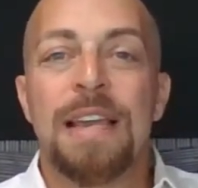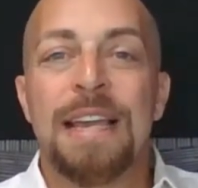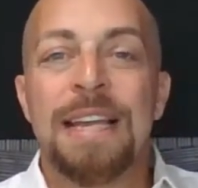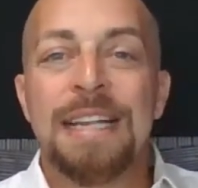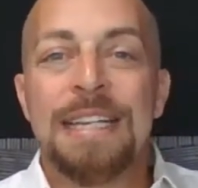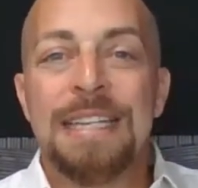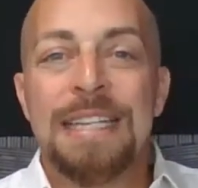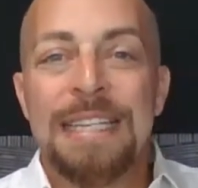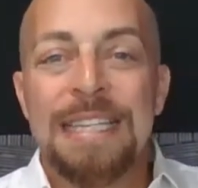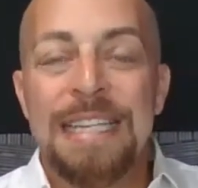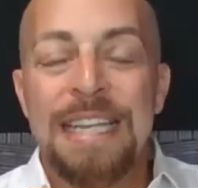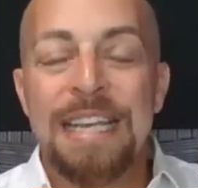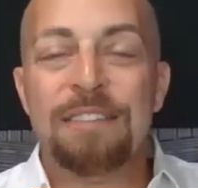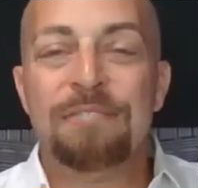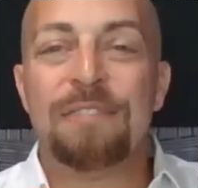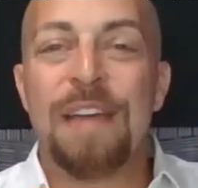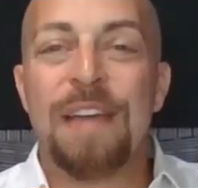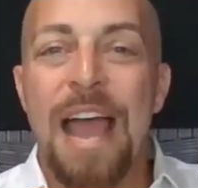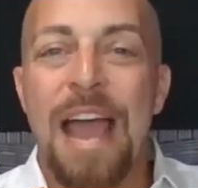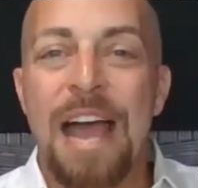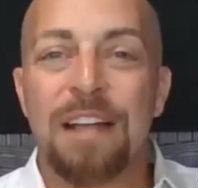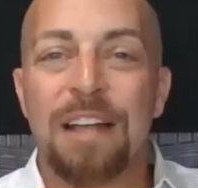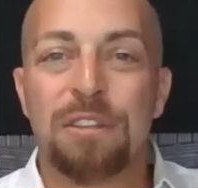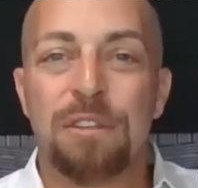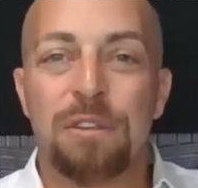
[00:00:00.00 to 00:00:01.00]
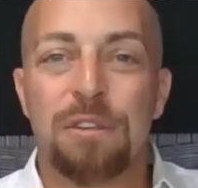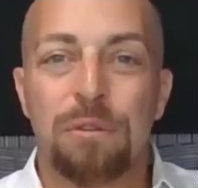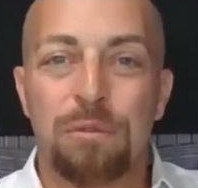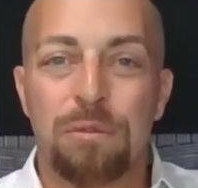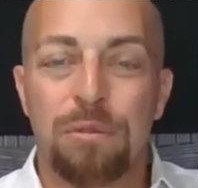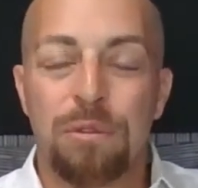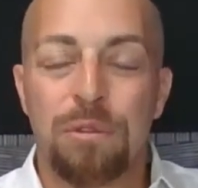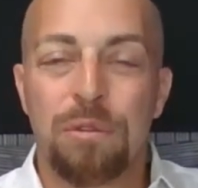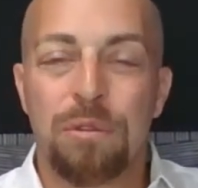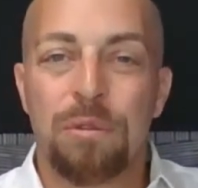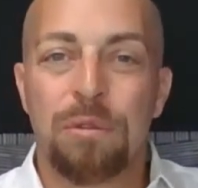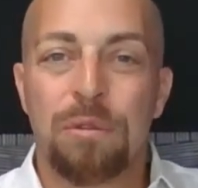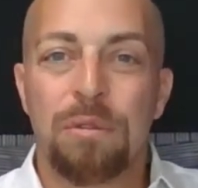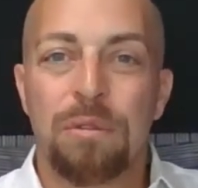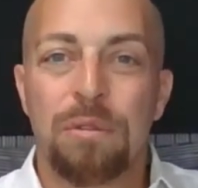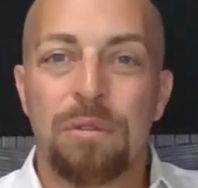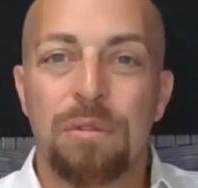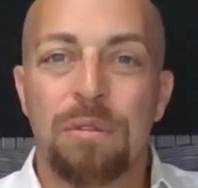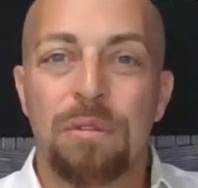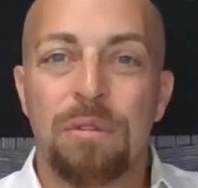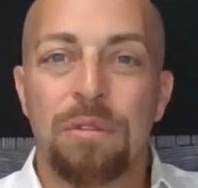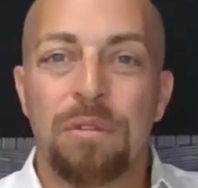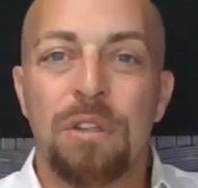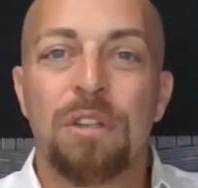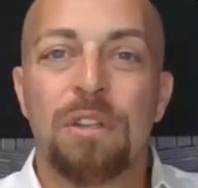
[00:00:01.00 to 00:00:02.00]
It devalues
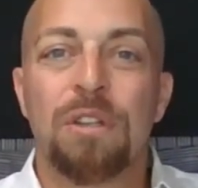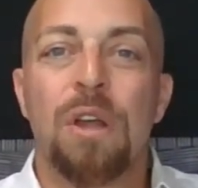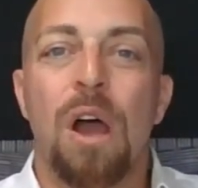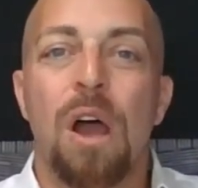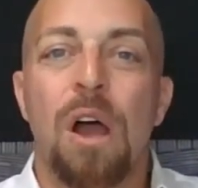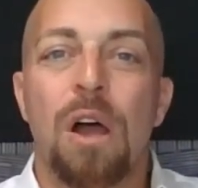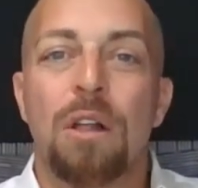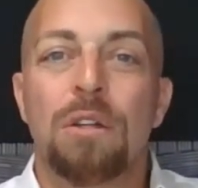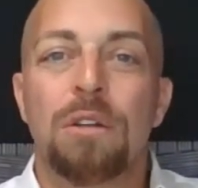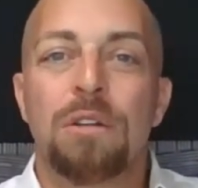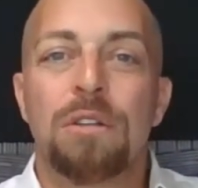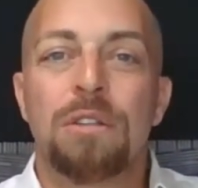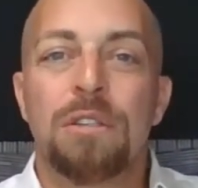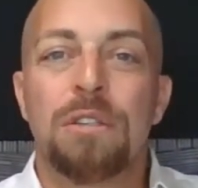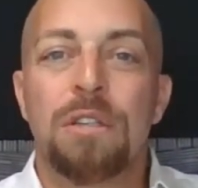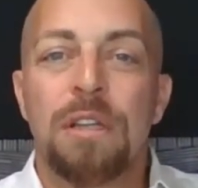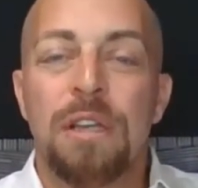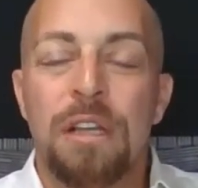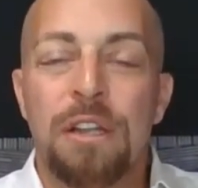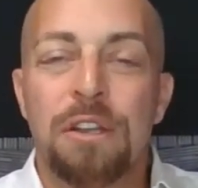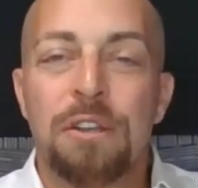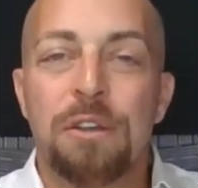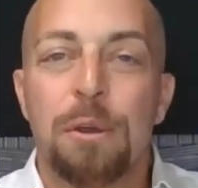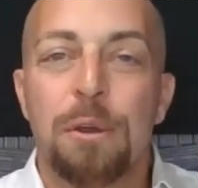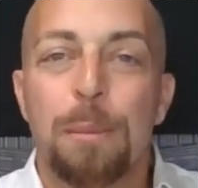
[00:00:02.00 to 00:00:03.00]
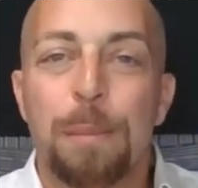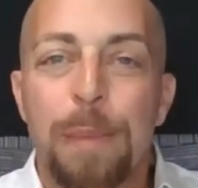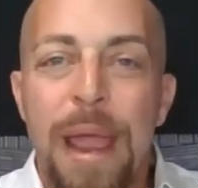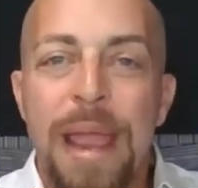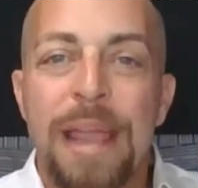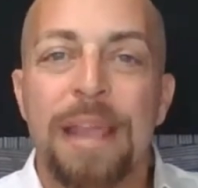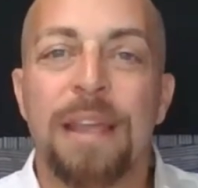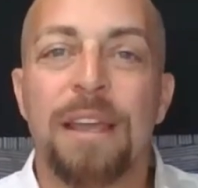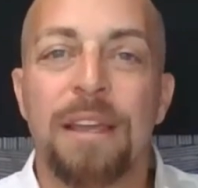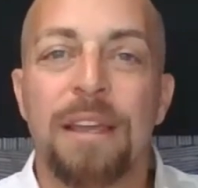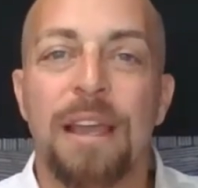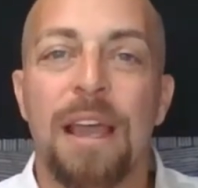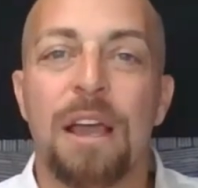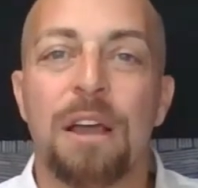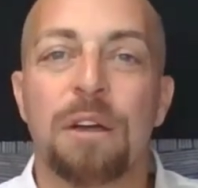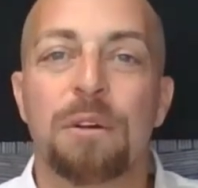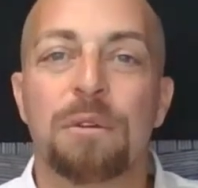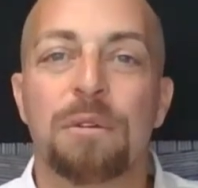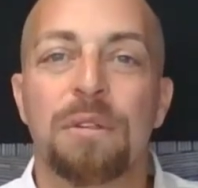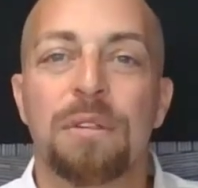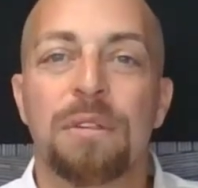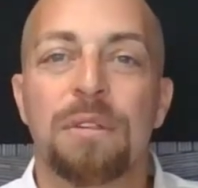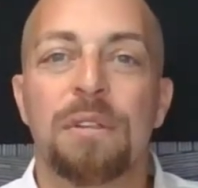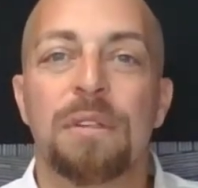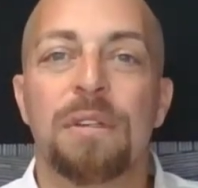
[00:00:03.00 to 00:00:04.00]
the dollars in your bank
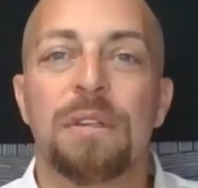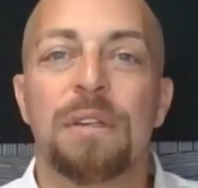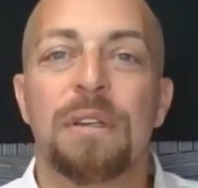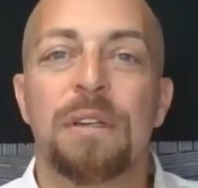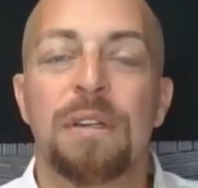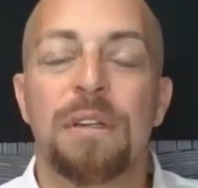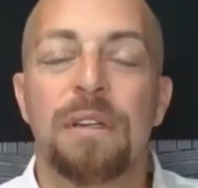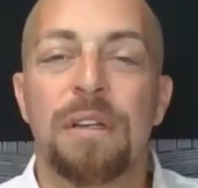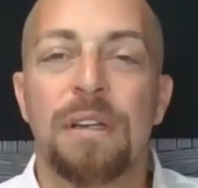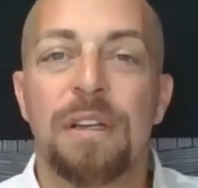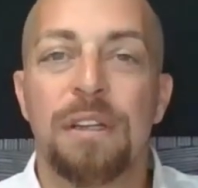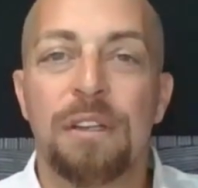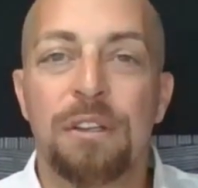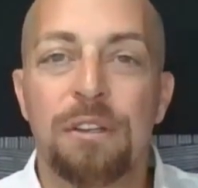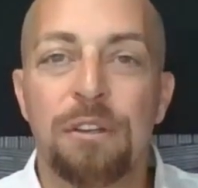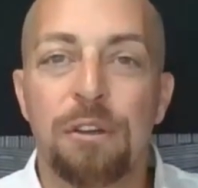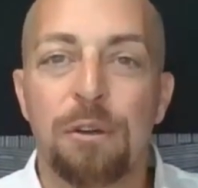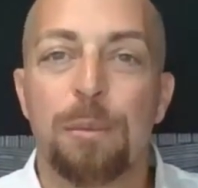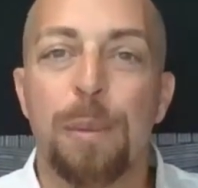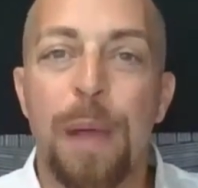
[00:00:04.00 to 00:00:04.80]
account in